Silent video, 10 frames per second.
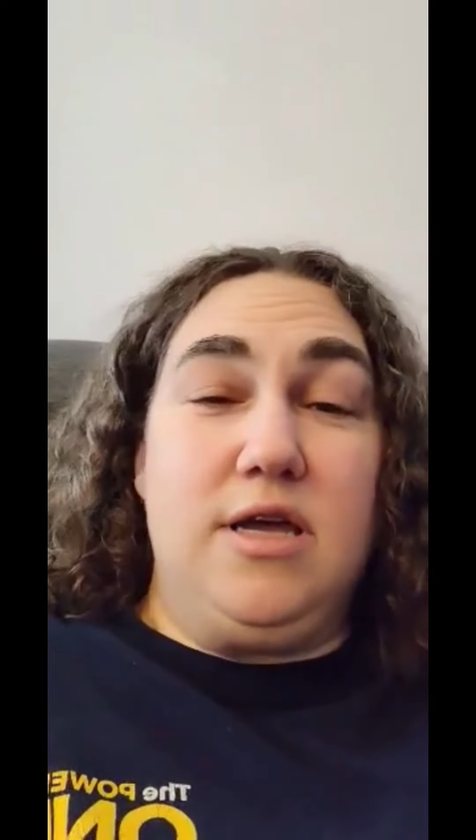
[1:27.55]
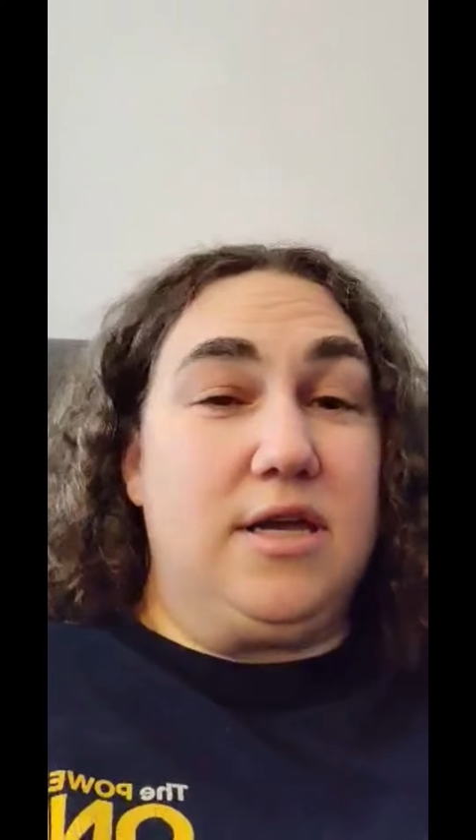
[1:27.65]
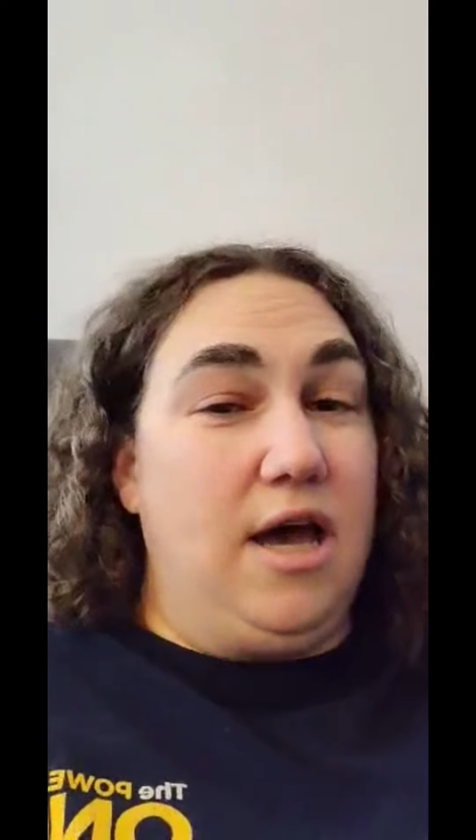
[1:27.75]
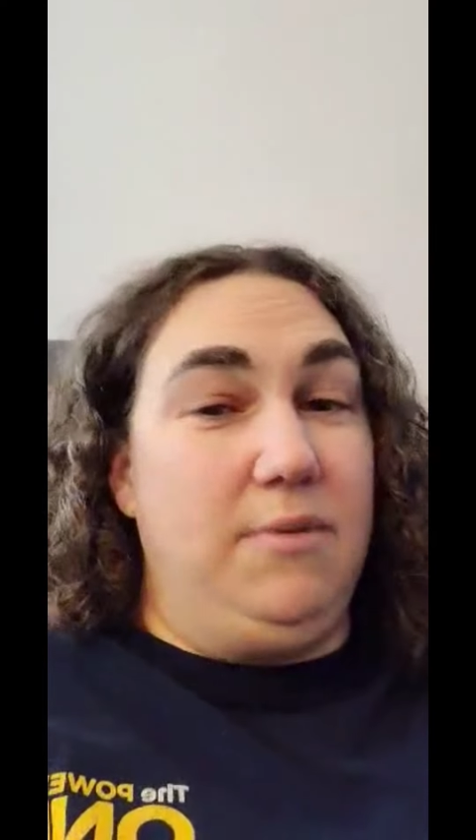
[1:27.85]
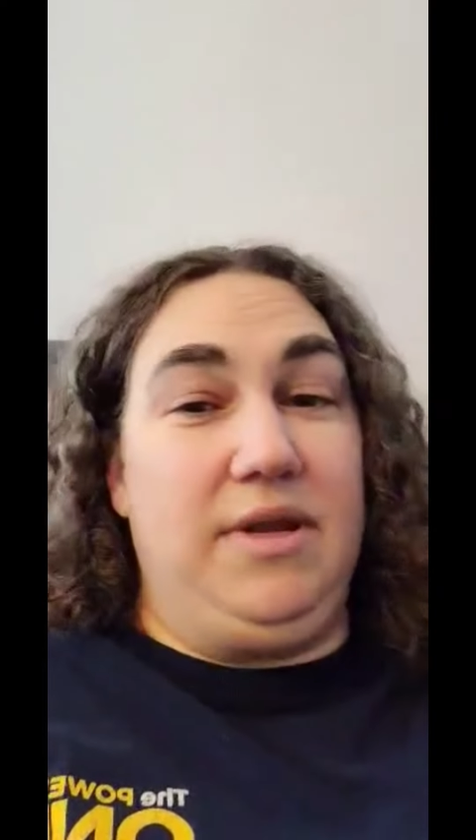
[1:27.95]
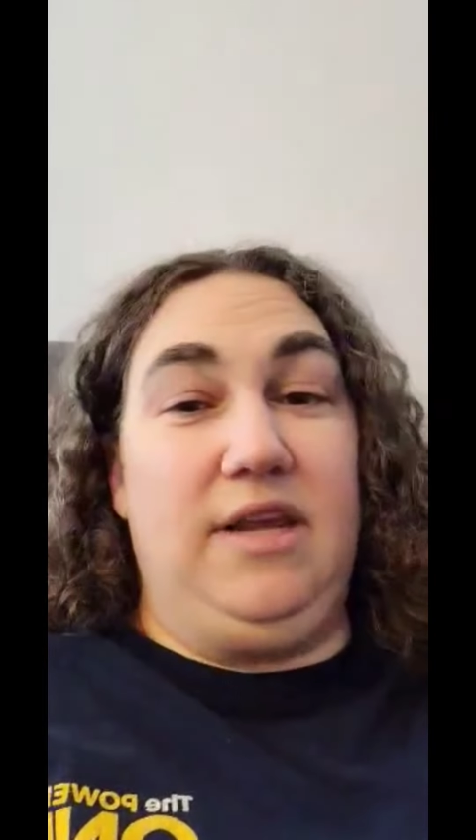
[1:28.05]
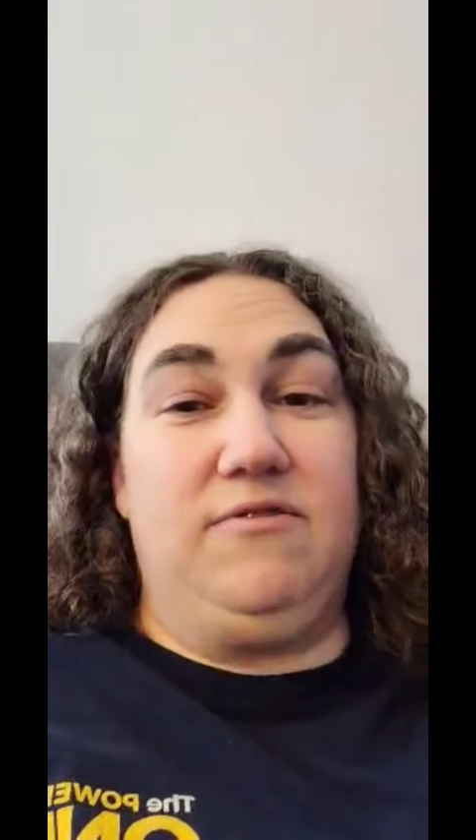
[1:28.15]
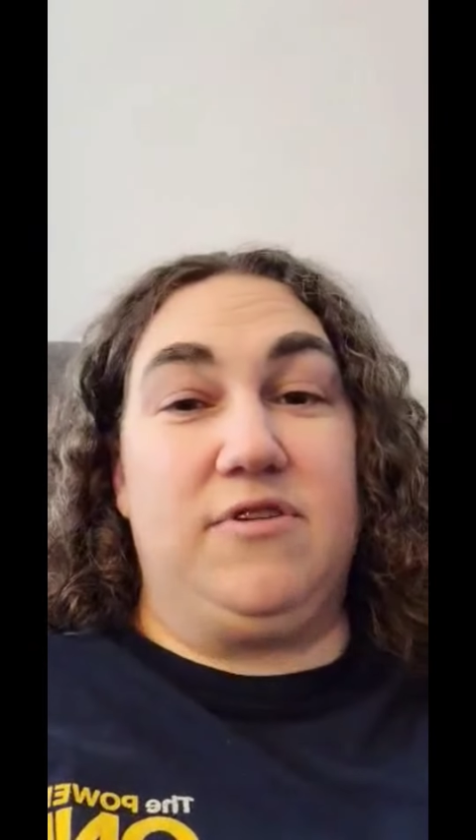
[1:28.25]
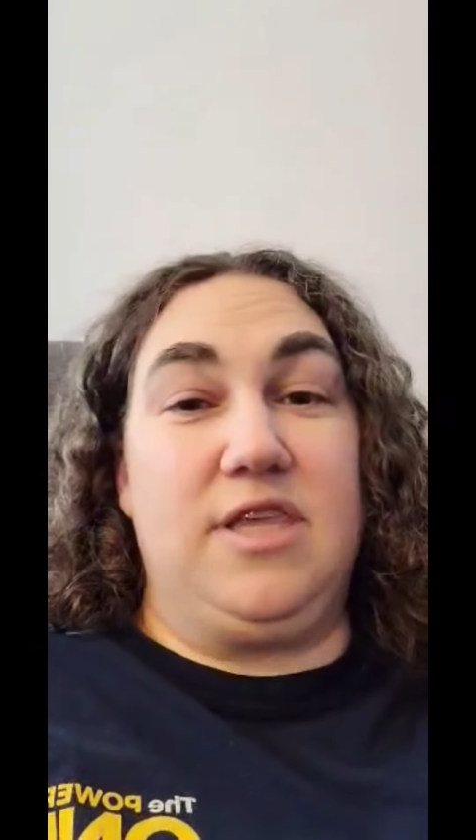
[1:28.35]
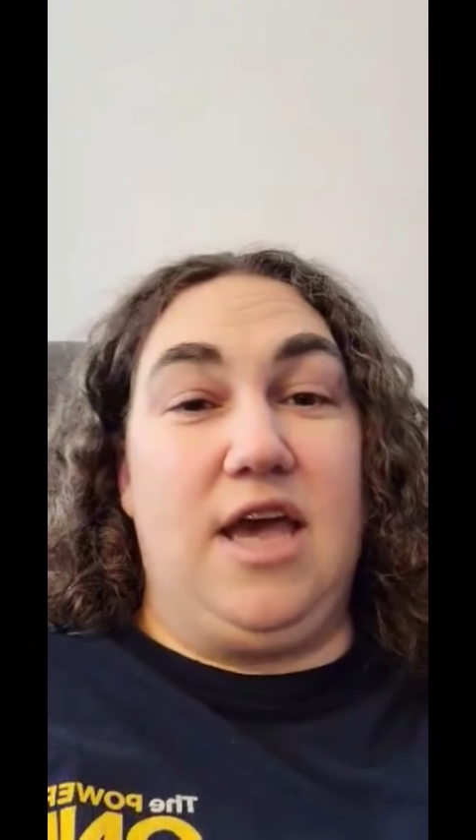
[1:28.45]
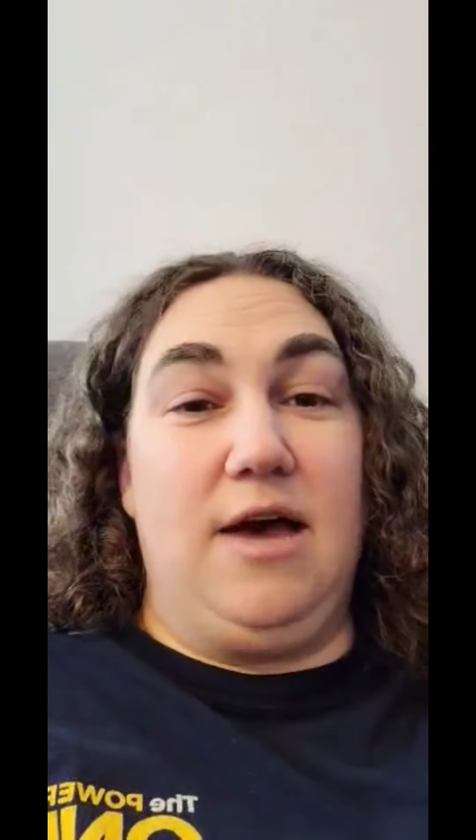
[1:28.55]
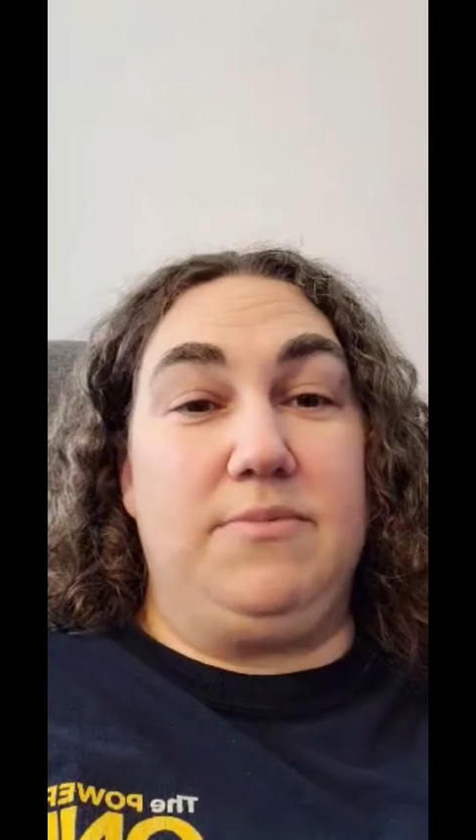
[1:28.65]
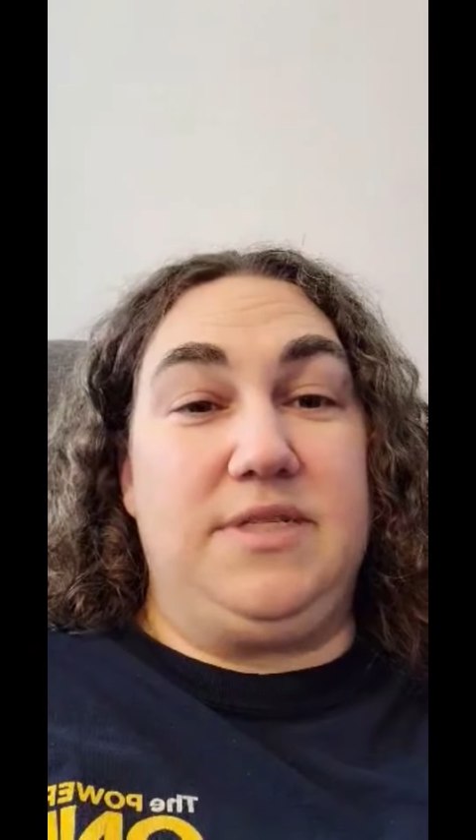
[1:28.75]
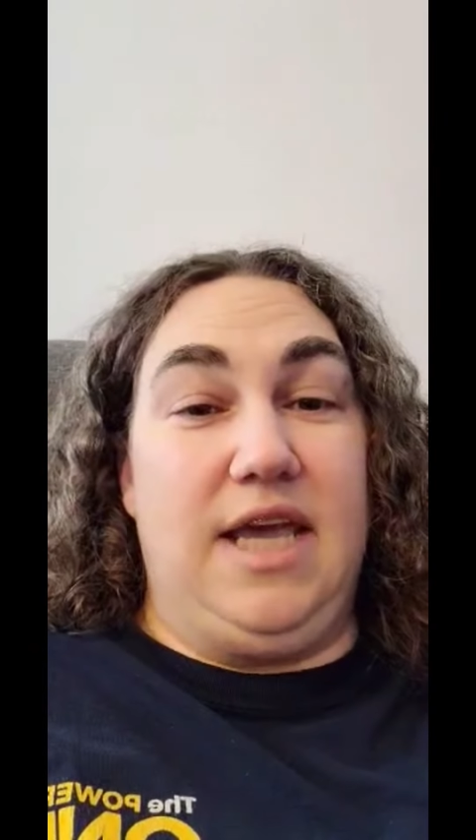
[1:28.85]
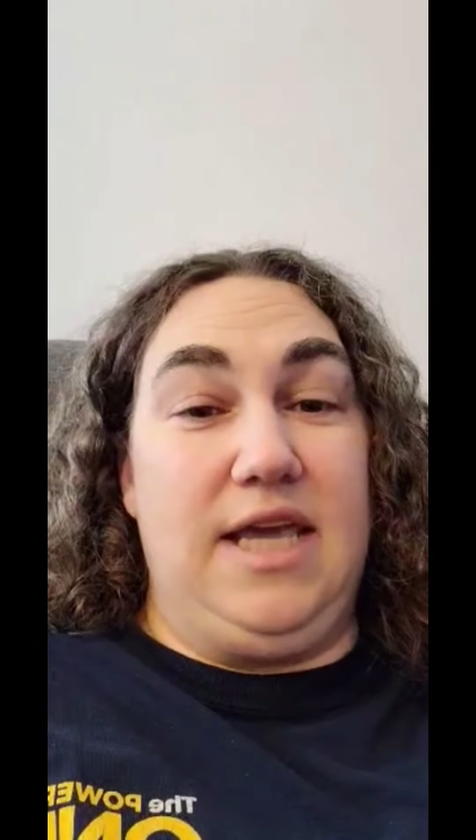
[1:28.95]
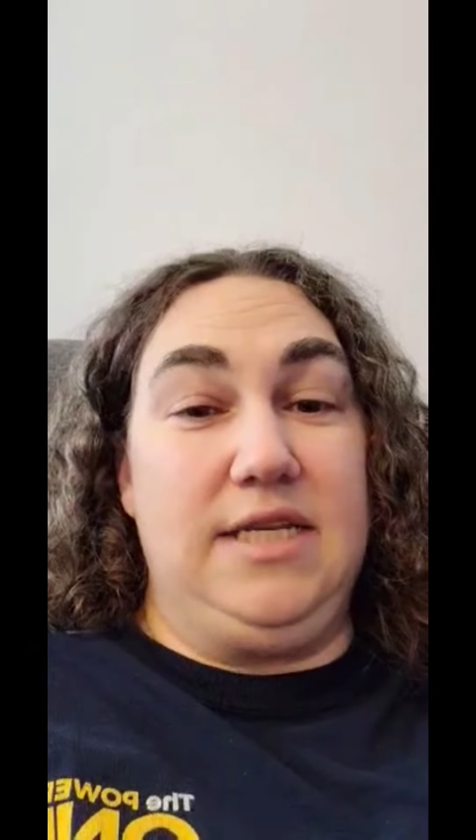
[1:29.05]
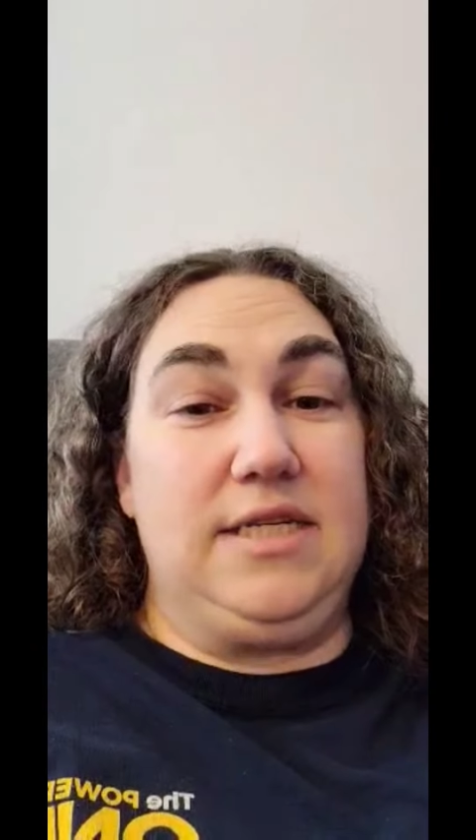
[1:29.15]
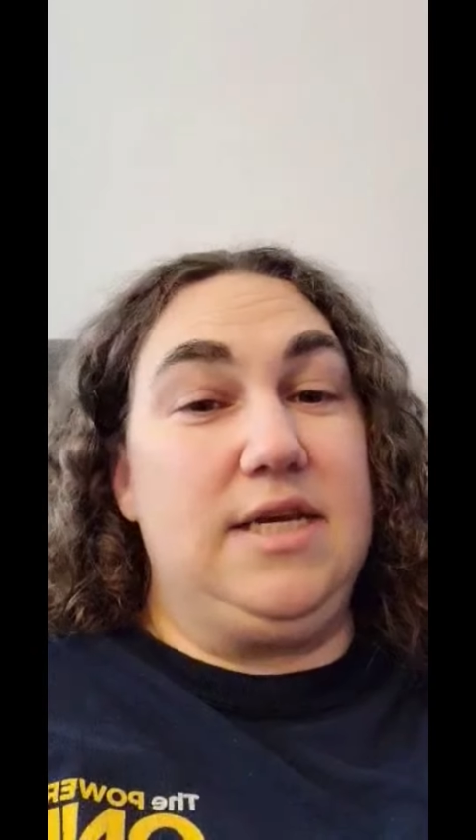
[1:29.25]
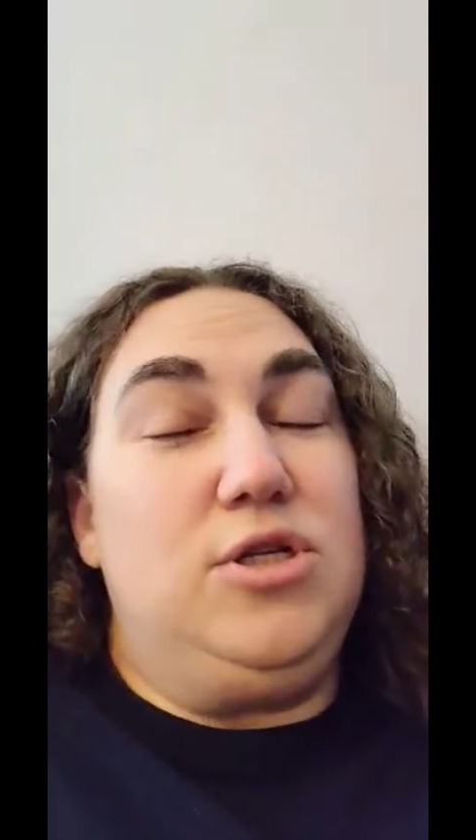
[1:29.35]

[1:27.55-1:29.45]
coming in for the update.